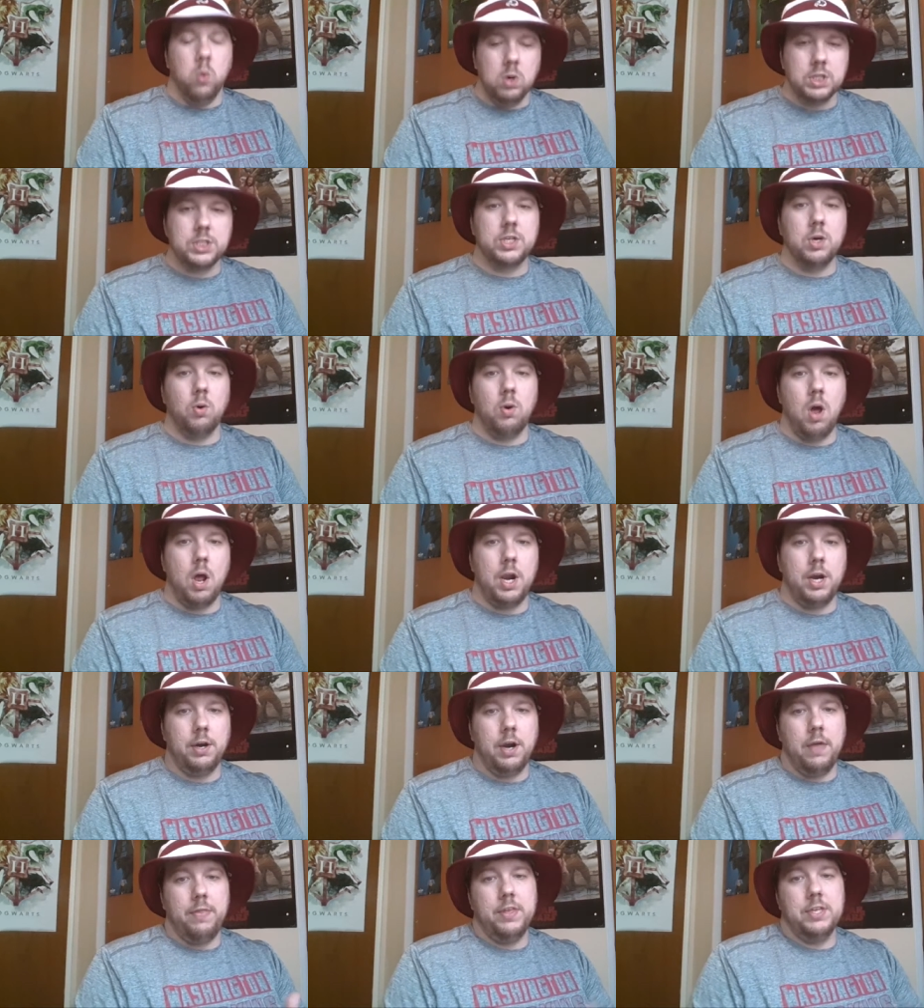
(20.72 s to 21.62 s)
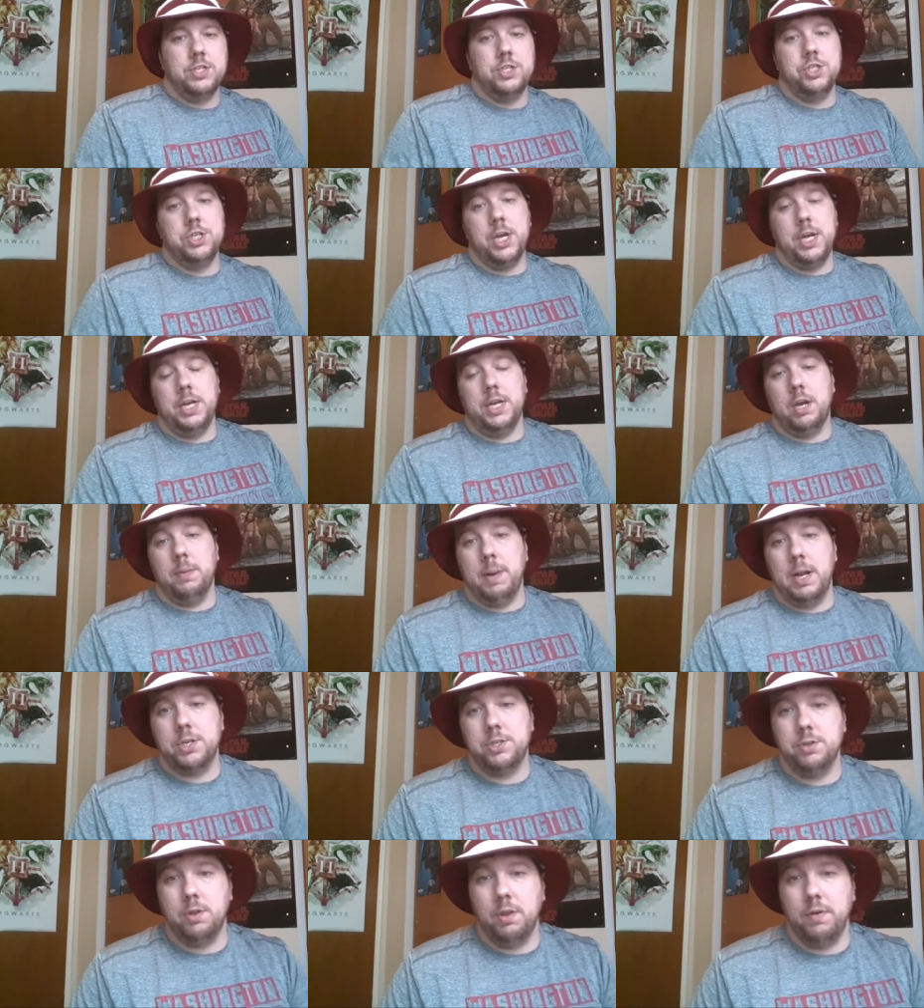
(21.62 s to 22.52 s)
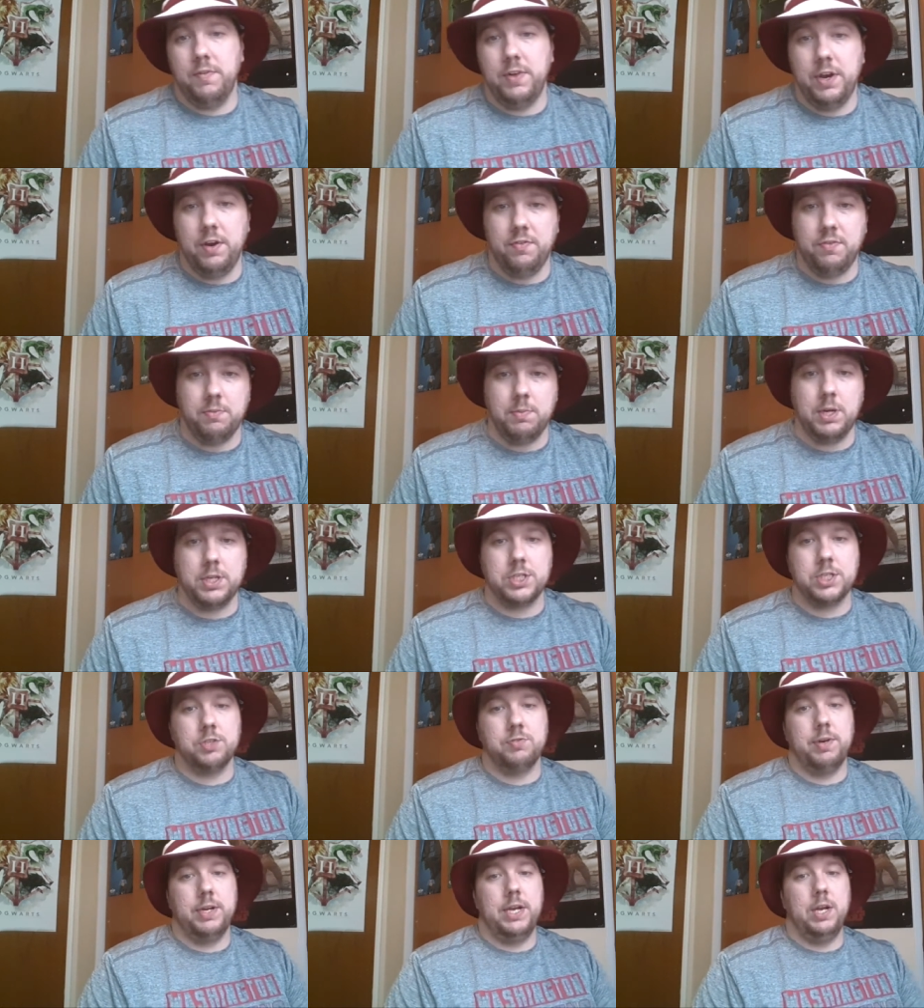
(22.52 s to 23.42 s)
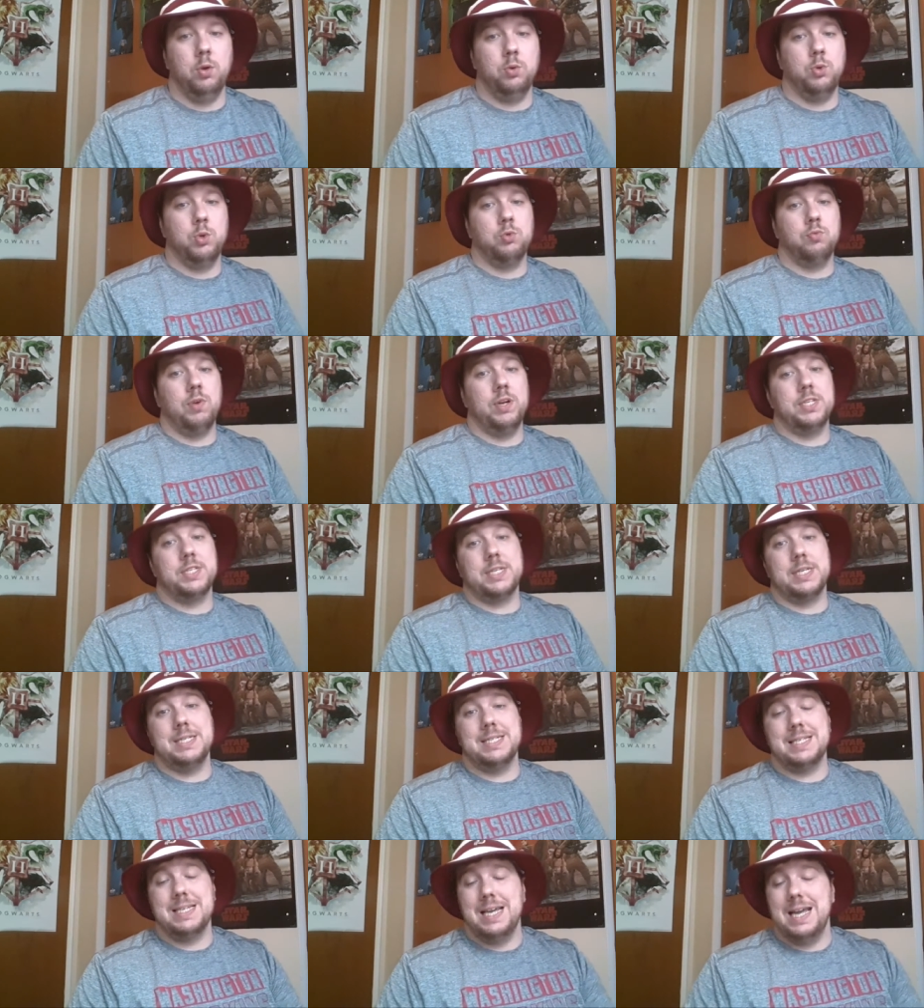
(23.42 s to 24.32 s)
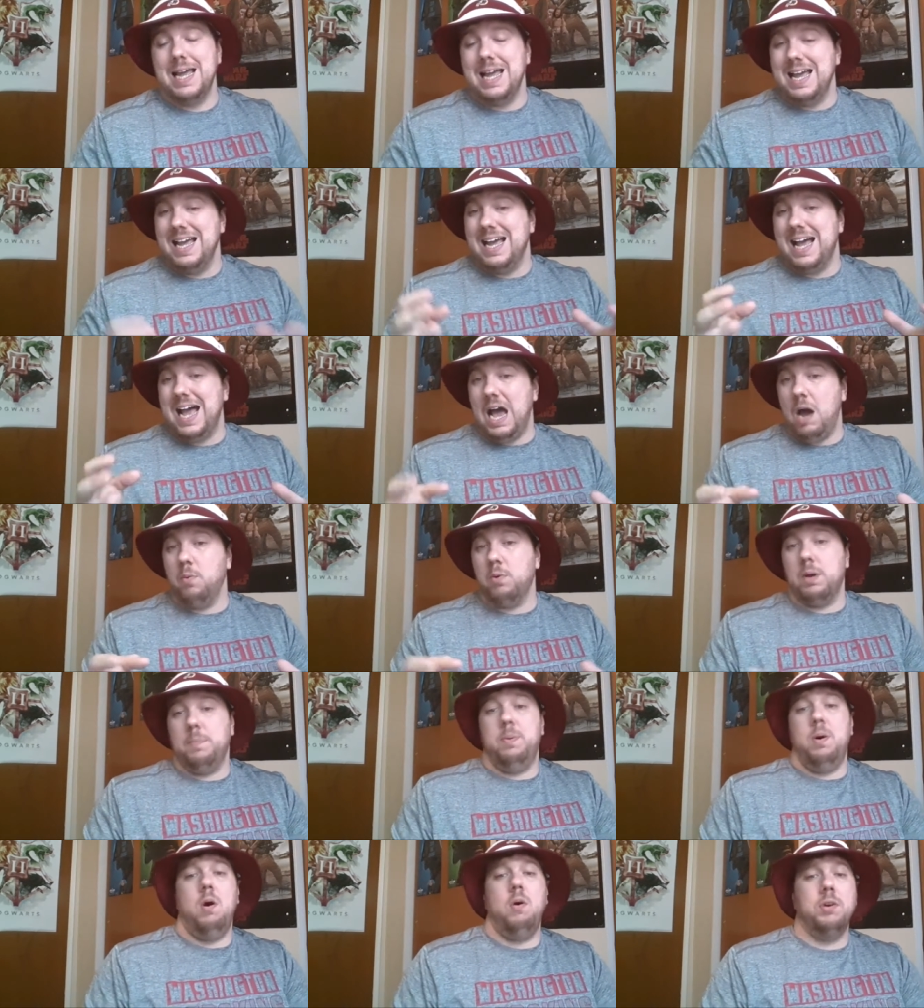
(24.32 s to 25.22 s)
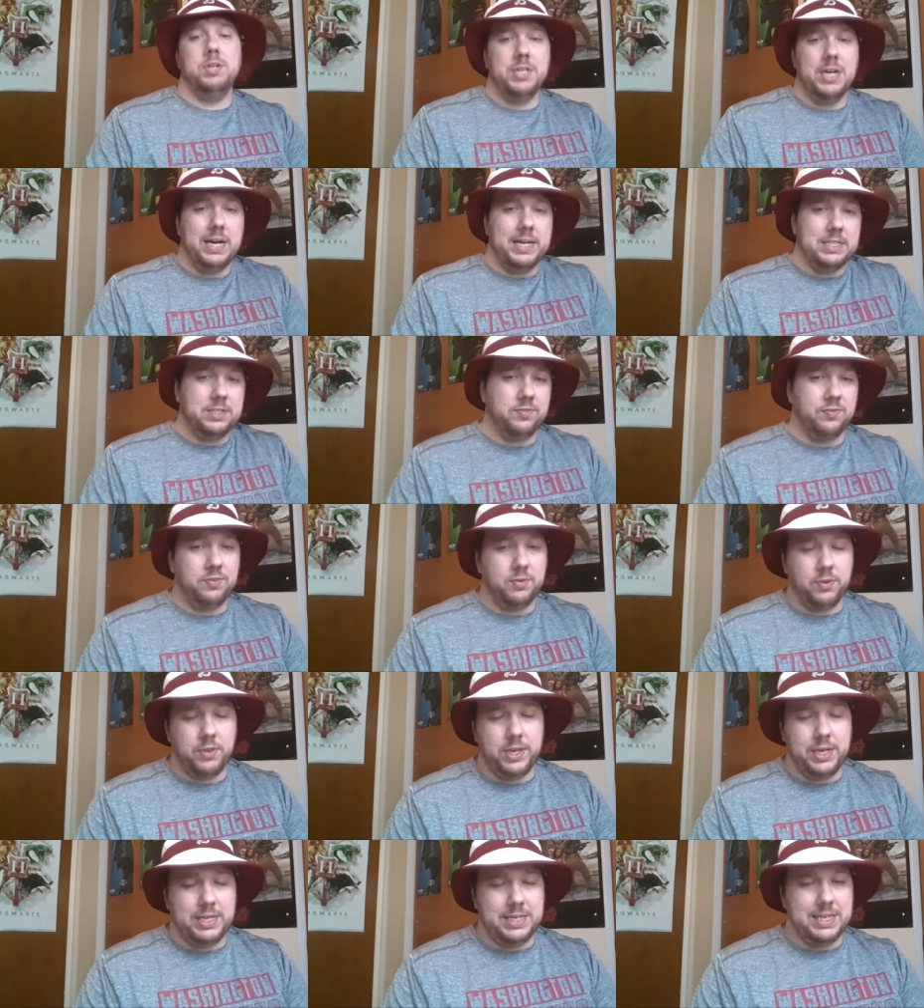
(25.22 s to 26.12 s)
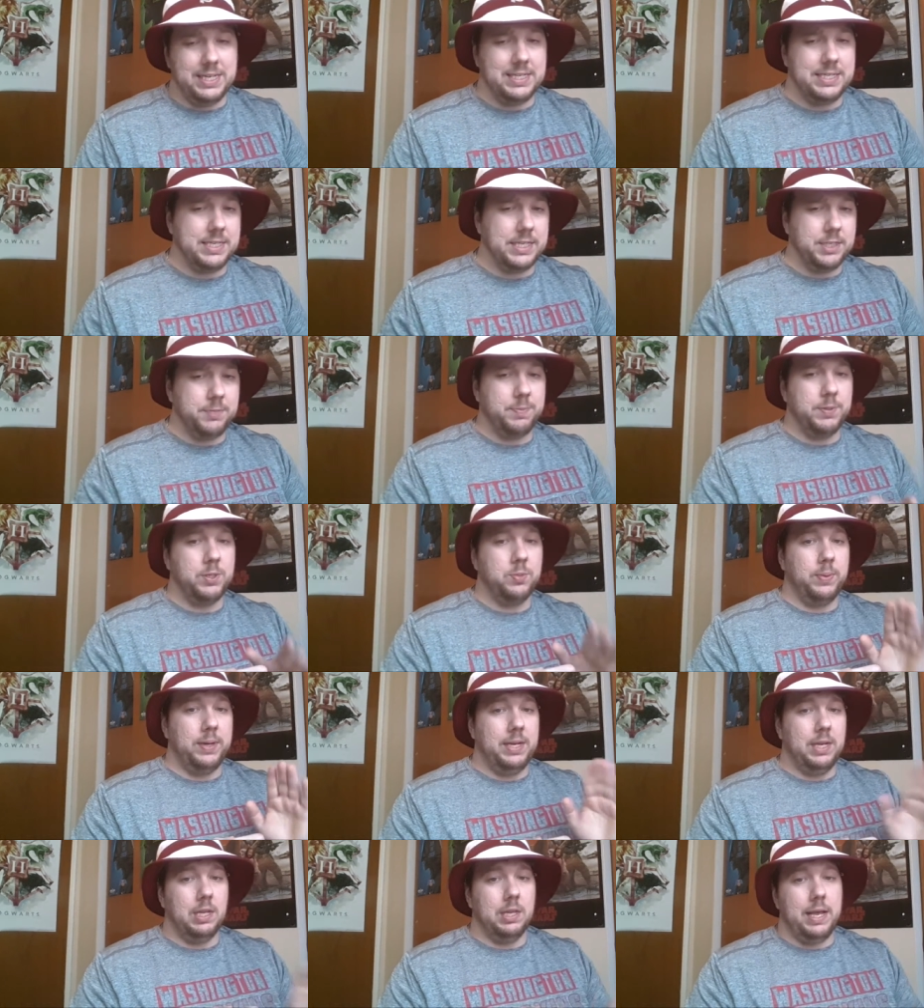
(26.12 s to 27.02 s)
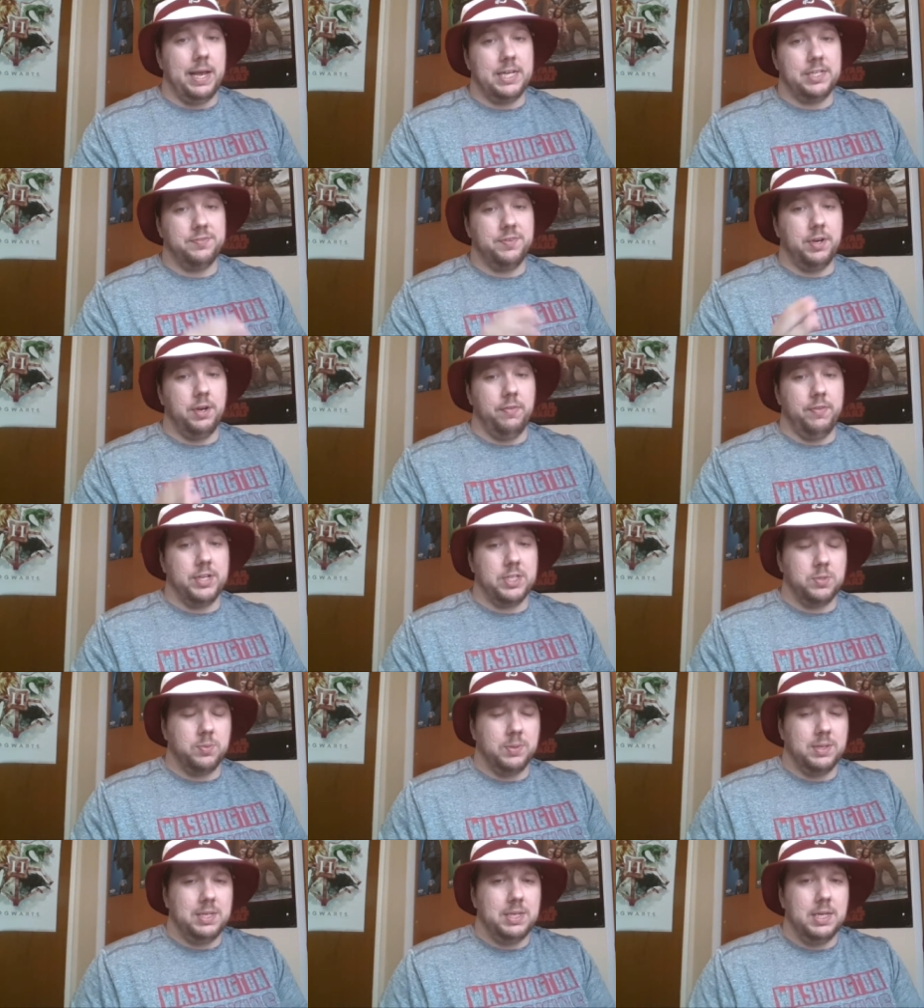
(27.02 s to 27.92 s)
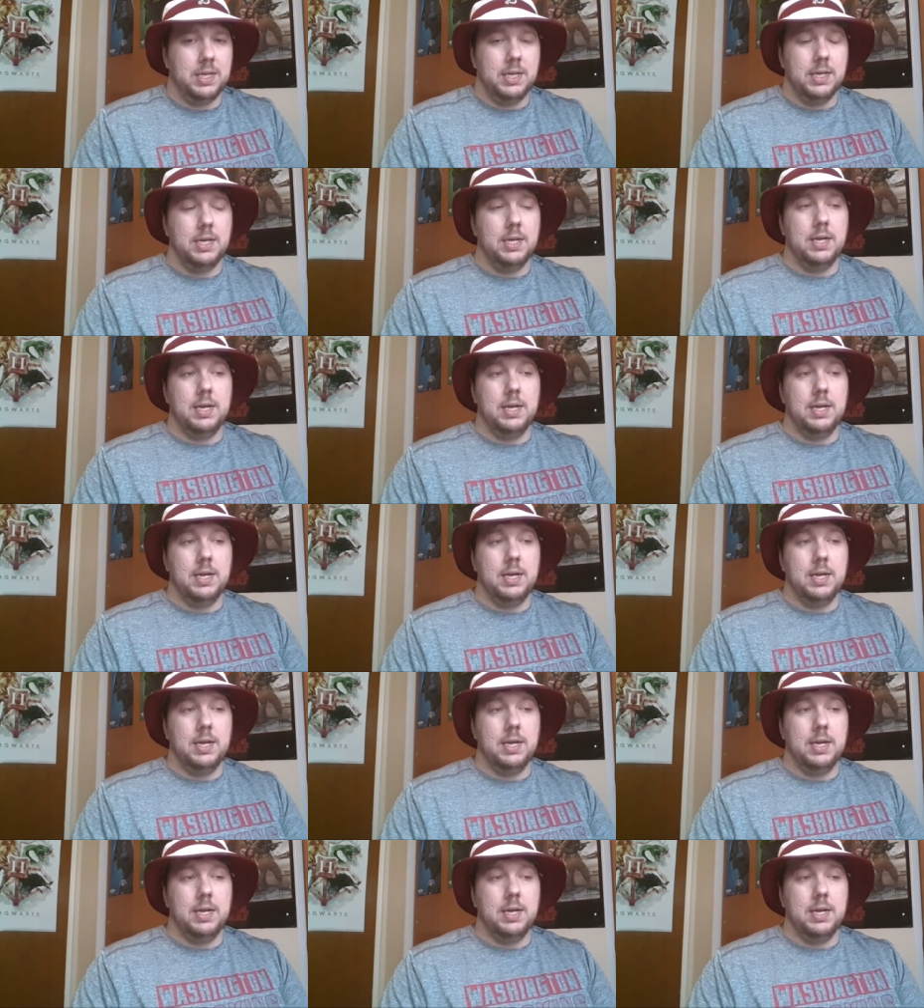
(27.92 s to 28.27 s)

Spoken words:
What's going on, internet? This is JD coming at you another video from Redskins Rant Hail to the Redskins. I want to apologize for the distance between the last video and this one.